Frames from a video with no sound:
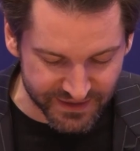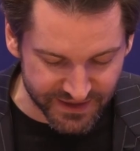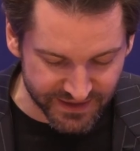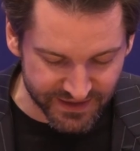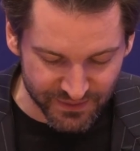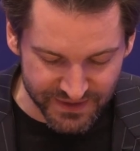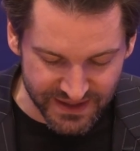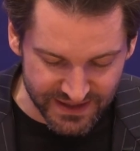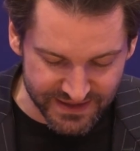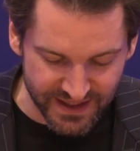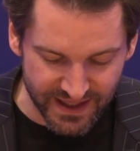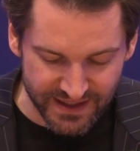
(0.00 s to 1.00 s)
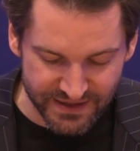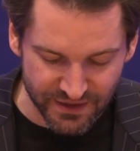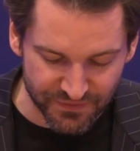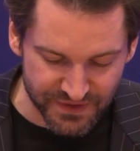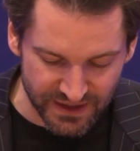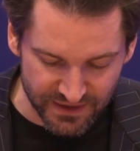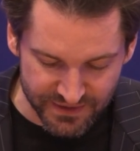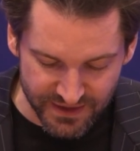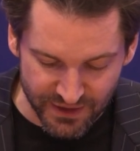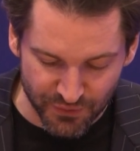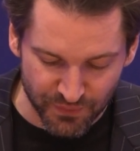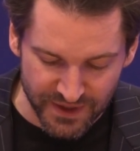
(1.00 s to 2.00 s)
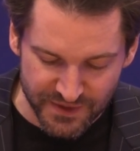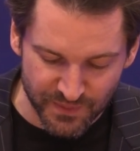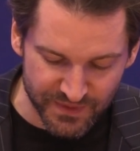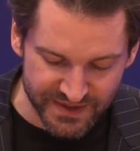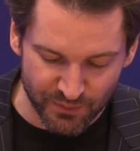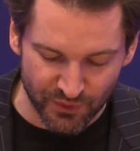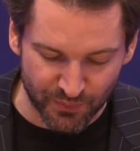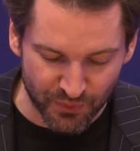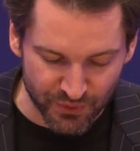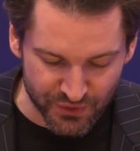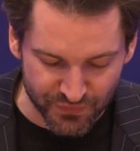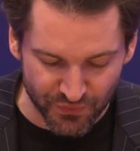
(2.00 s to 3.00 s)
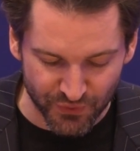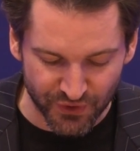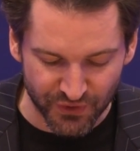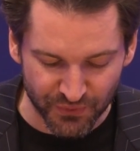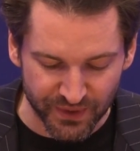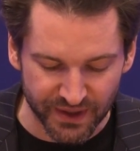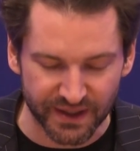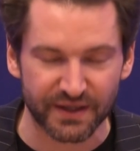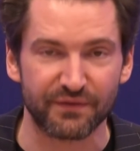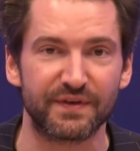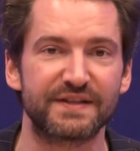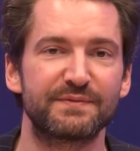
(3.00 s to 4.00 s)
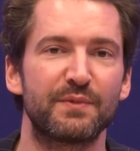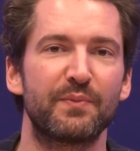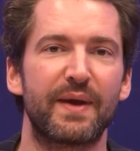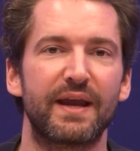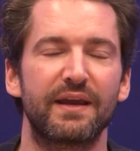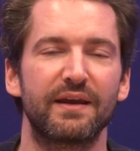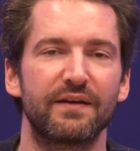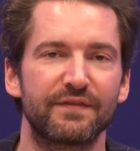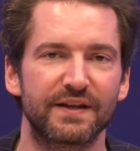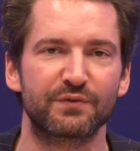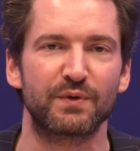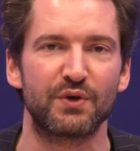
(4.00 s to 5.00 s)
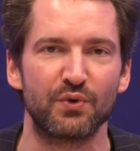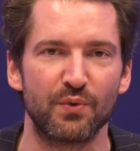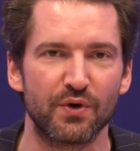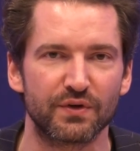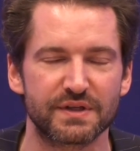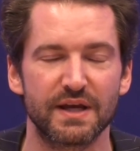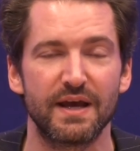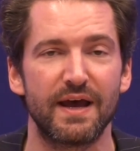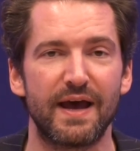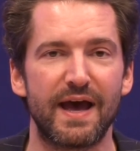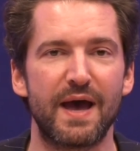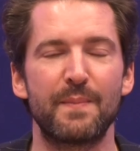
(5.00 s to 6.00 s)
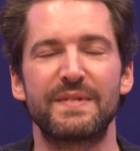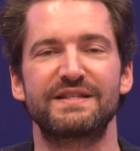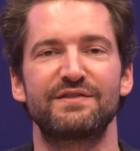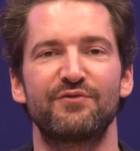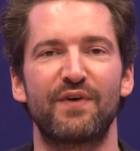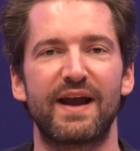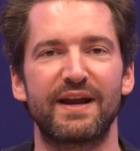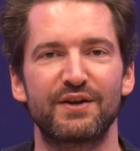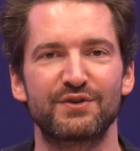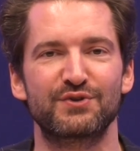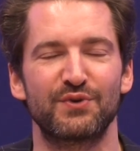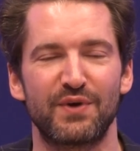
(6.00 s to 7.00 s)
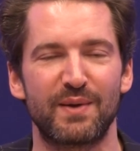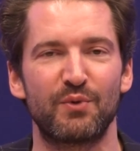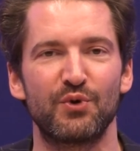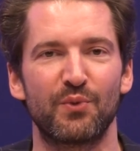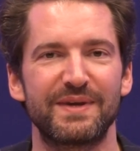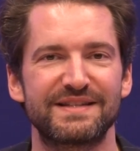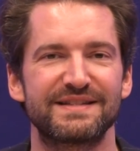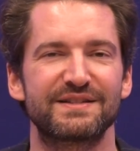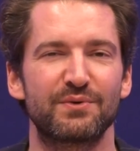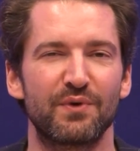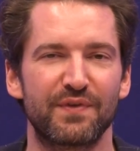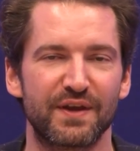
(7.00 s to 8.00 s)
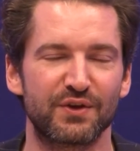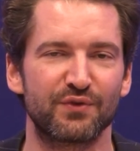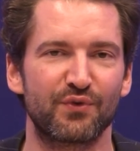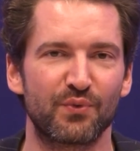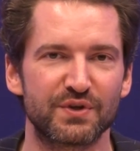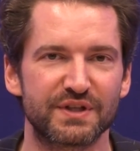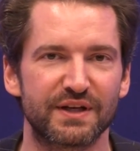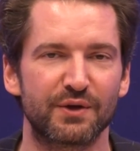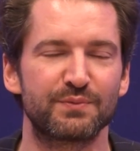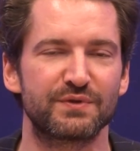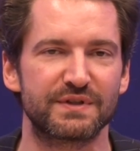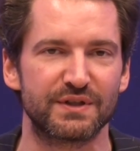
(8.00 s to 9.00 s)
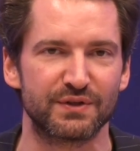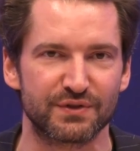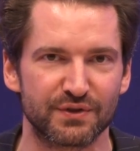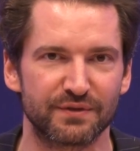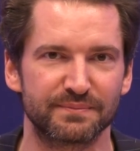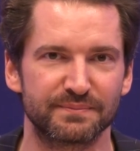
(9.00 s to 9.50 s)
technical skills and soft skills and a responsible approach for a career in investment banking. If that's what you want, MSc Finance, Lyon Business School. Thank you for watching. I hope to see you soon.